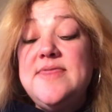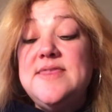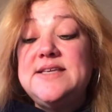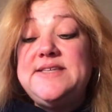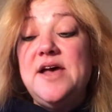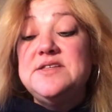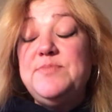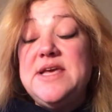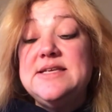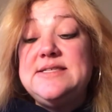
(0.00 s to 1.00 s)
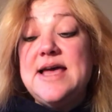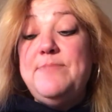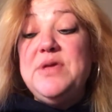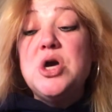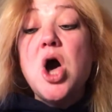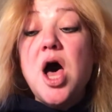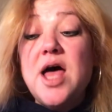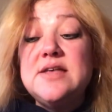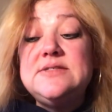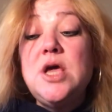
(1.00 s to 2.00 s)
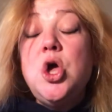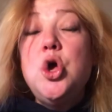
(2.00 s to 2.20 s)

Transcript: this tells me is that because